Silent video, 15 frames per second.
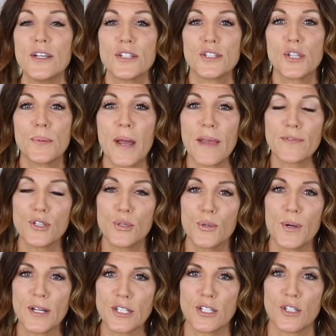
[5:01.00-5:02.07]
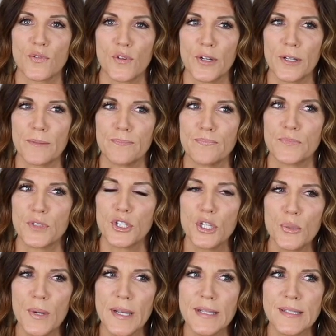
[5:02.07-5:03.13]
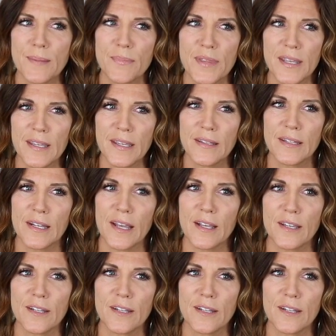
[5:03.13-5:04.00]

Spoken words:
So I have 2 questions for you. 2 ways I'm thinking that I